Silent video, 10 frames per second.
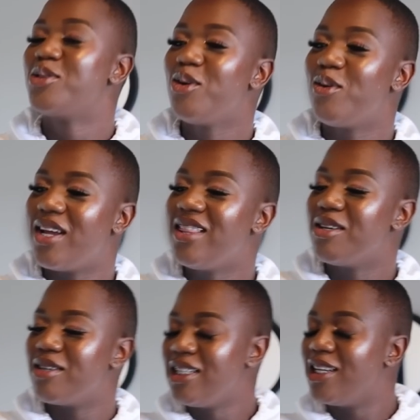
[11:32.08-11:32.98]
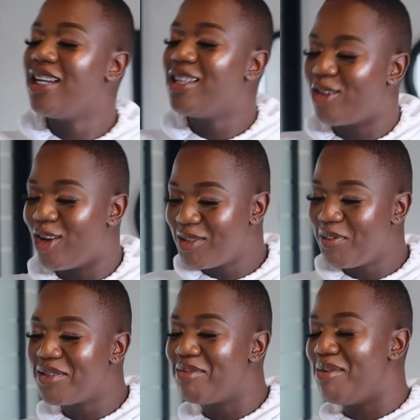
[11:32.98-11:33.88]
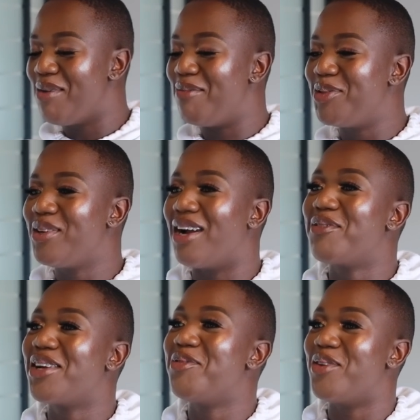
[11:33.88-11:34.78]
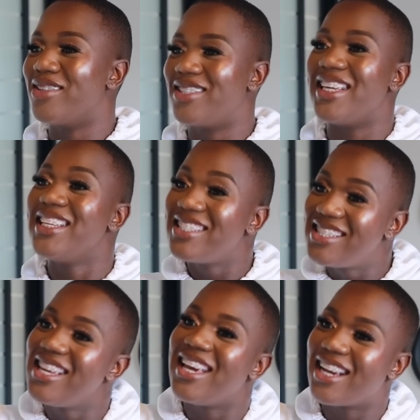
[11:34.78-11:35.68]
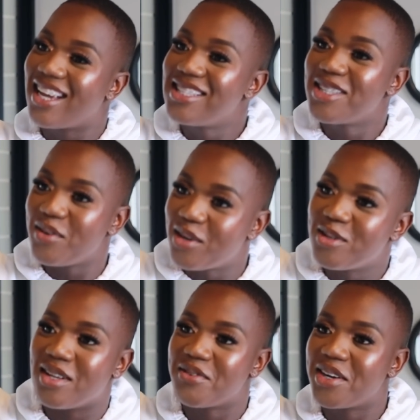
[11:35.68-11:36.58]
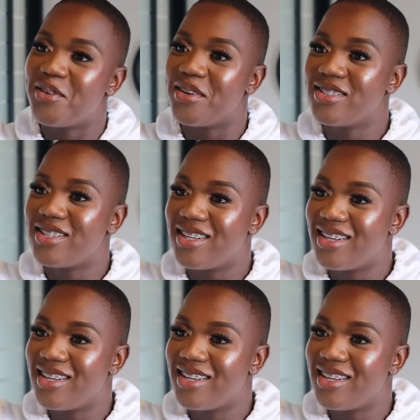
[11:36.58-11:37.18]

So in the dance piece, remember I'm doing African royalty. Is there a category called African royalty?